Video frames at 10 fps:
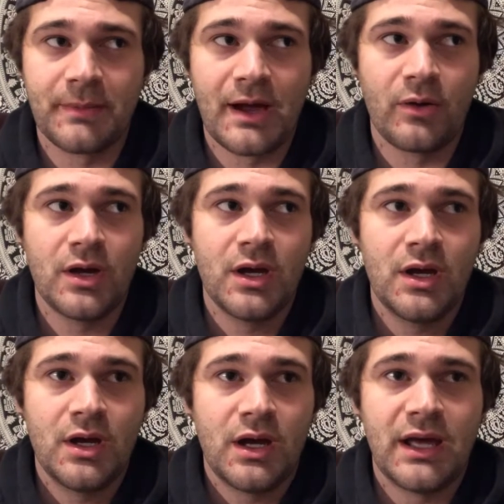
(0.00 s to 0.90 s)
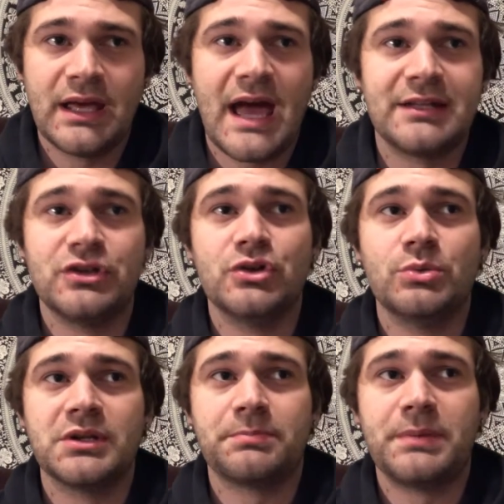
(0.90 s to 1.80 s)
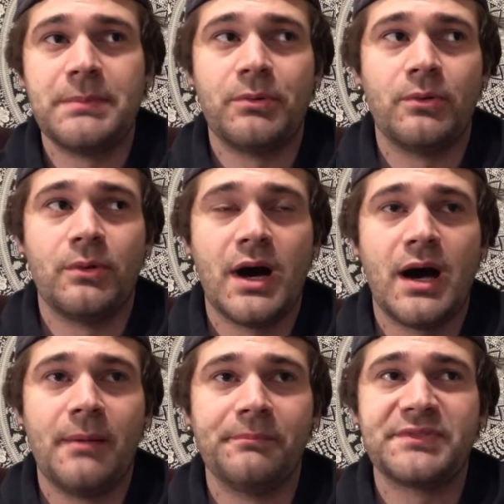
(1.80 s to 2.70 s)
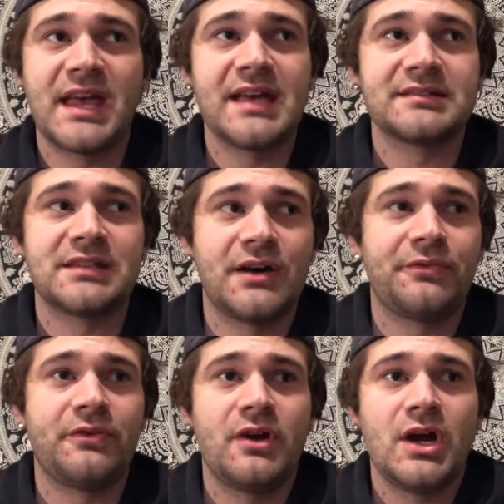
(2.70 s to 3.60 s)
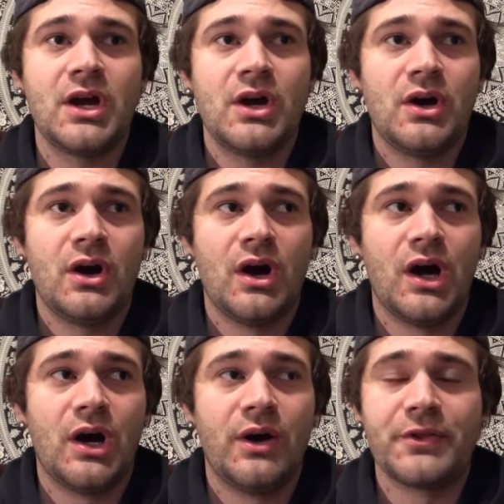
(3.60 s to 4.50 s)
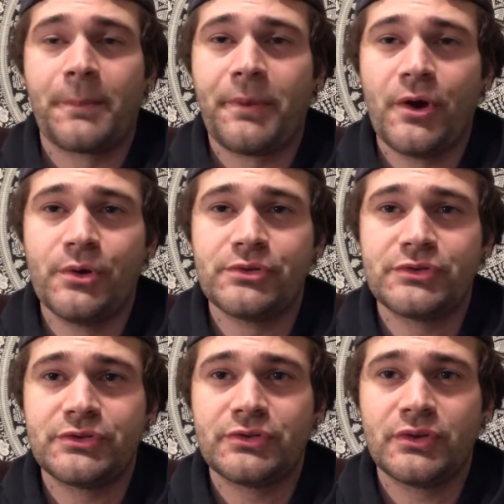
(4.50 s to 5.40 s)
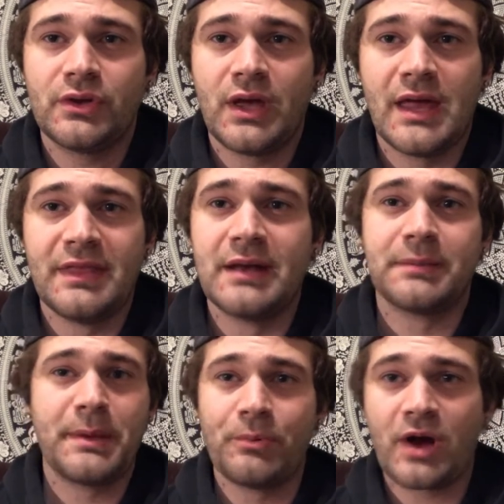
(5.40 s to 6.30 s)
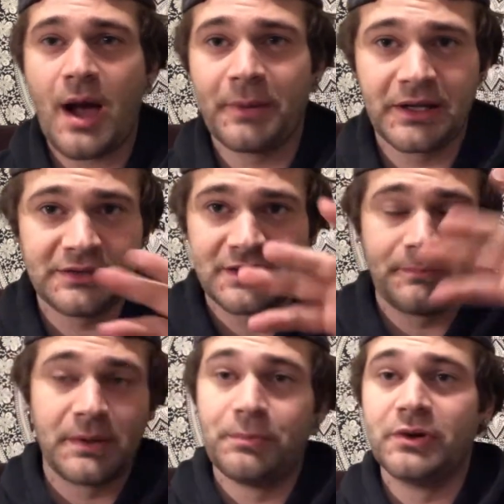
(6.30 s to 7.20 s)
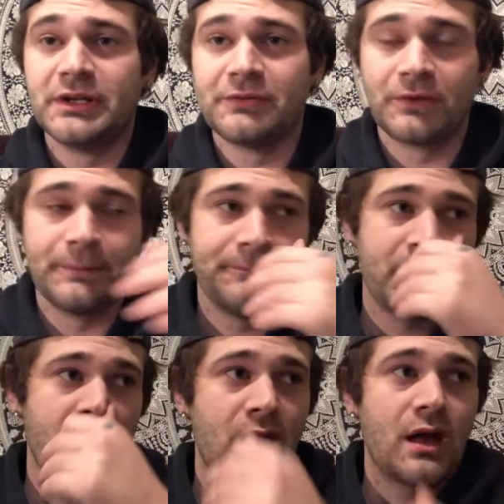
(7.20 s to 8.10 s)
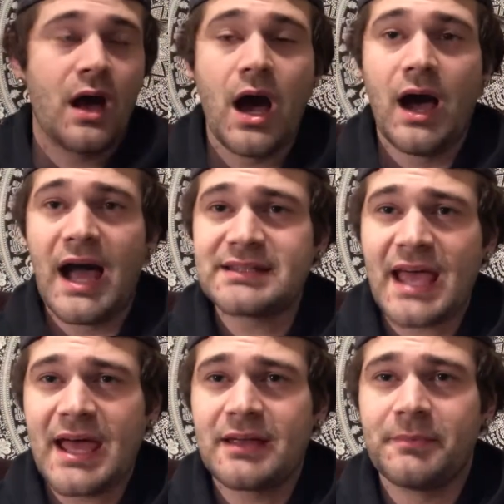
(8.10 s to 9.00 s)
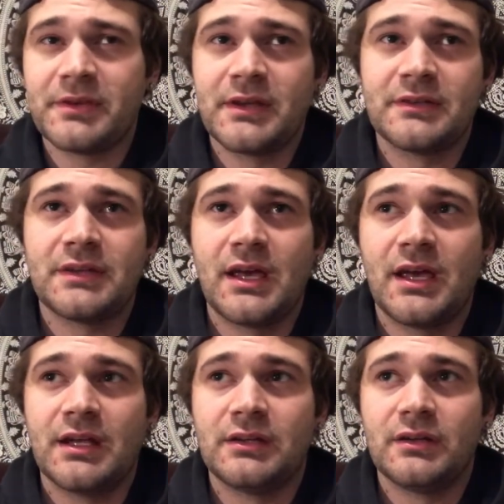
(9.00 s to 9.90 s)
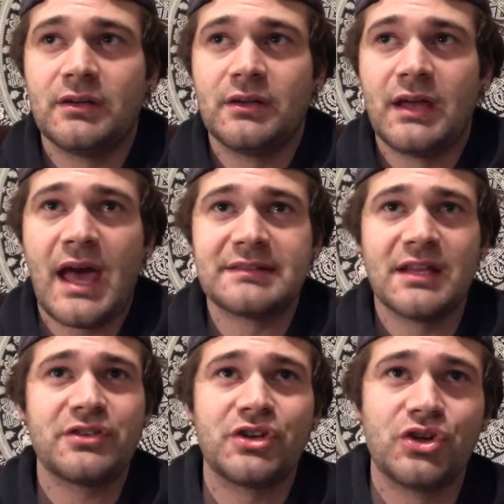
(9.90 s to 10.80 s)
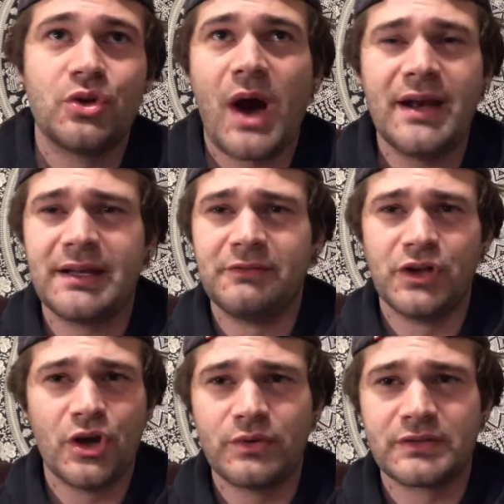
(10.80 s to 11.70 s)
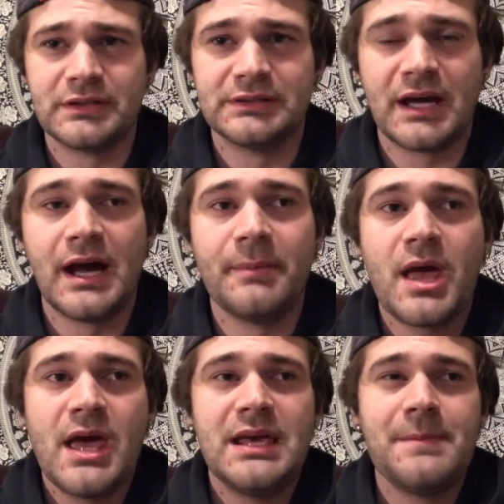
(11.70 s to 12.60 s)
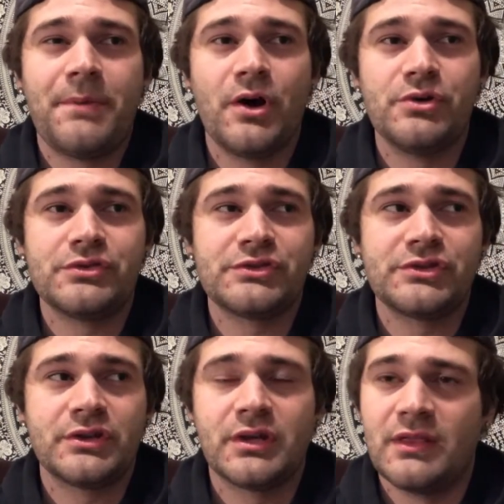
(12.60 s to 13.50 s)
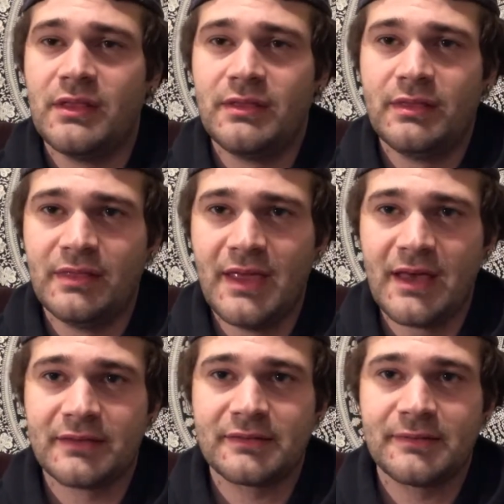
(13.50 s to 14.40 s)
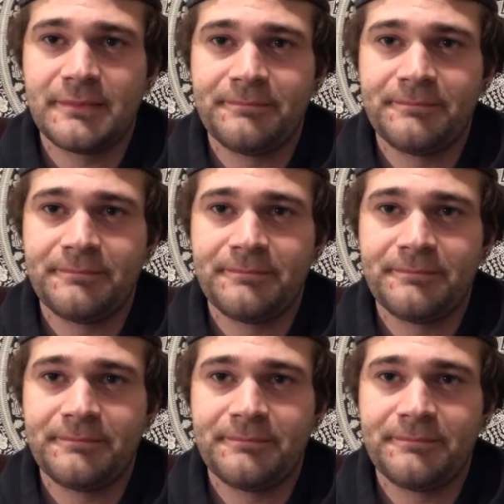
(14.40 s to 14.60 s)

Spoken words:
about, it had to do with people saying stuff on their posts and then people commenting something completely different. I tag him in this and it has nothing to do, I didn't even know this at the time. He posts this,